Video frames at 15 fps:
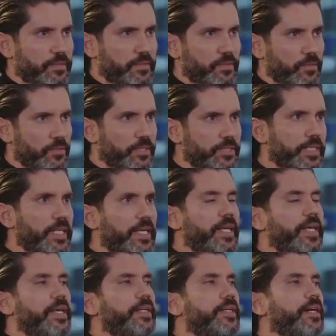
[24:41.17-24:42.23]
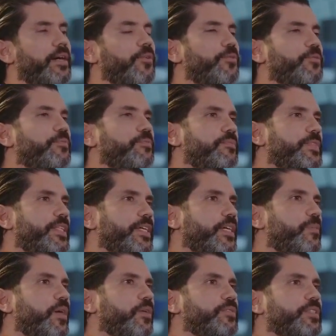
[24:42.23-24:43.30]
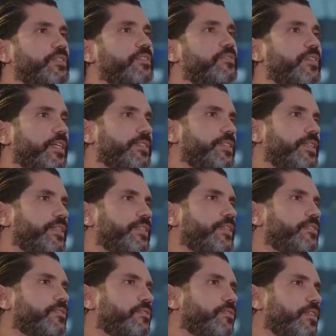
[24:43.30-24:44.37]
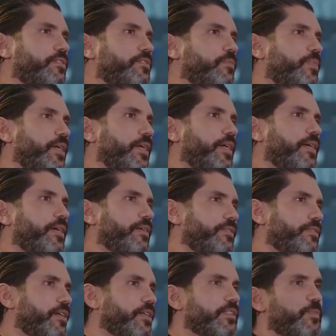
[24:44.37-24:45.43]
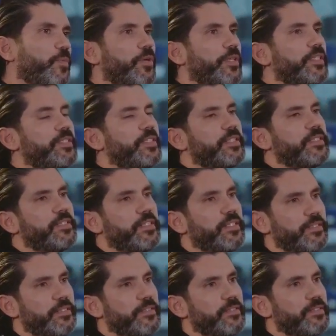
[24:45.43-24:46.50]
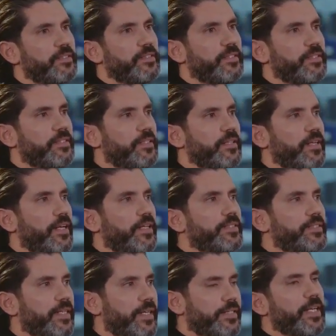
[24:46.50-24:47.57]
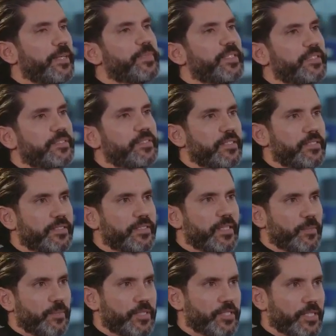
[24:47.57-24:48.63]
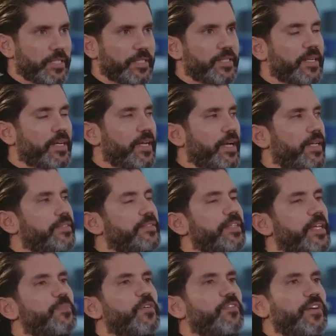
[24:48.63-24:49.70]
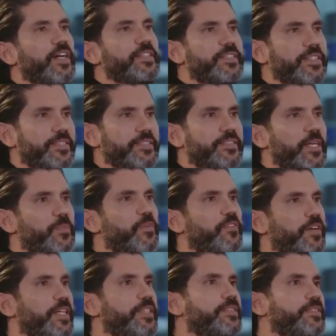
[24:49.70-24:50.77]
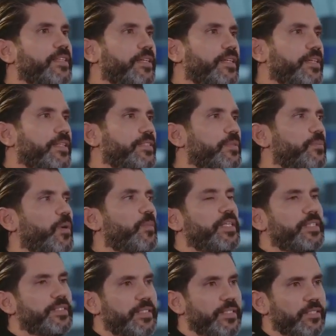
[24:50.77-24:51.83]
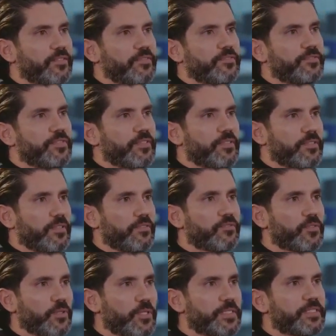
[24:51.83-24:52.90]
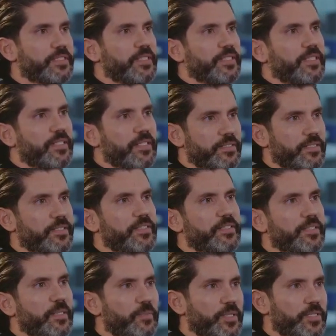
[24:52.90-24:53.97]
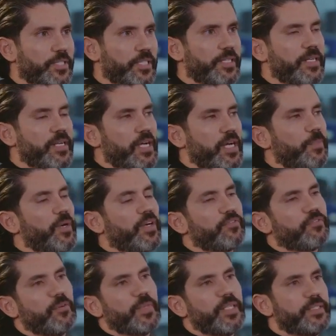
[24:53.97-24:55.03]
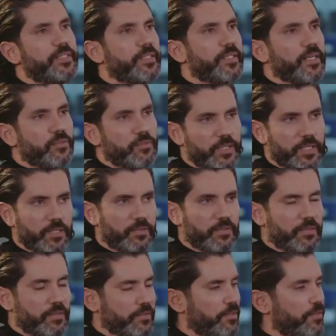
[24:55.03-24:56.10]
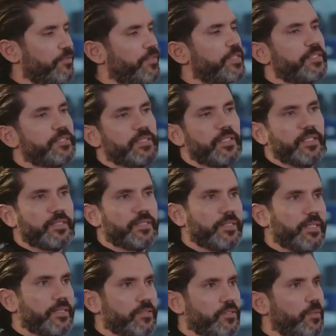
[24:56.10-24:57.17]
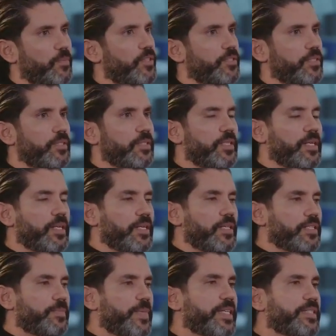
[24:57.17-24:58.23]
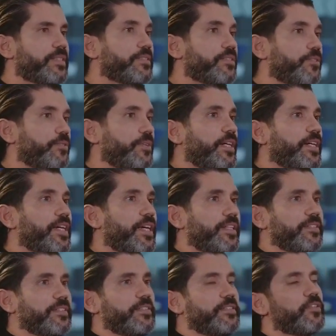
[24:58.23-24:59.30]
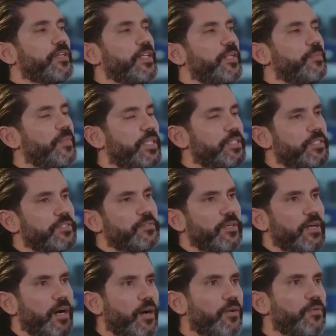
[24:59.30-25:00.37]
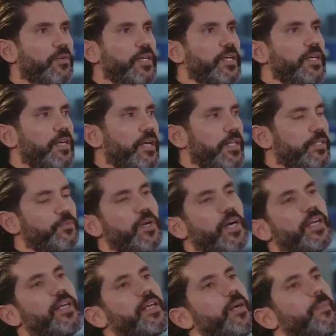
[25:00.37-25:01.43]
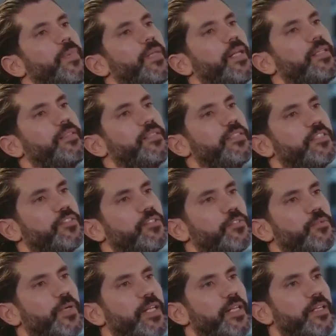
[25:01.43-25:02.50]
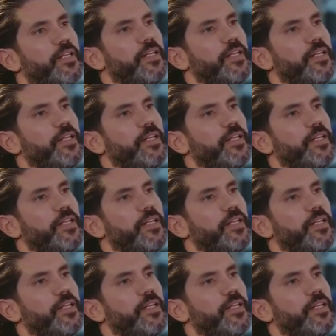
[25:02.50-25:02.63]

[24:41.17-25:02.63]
goods. Now think about it. The vaccine needs to be transported and kept at a certain temperature. And they provide this. They provide the mobility of goods in a certain temperature, apart from heating and cooling of offices and commercial spaces. So again, you can imagine how and why a company like this should do well.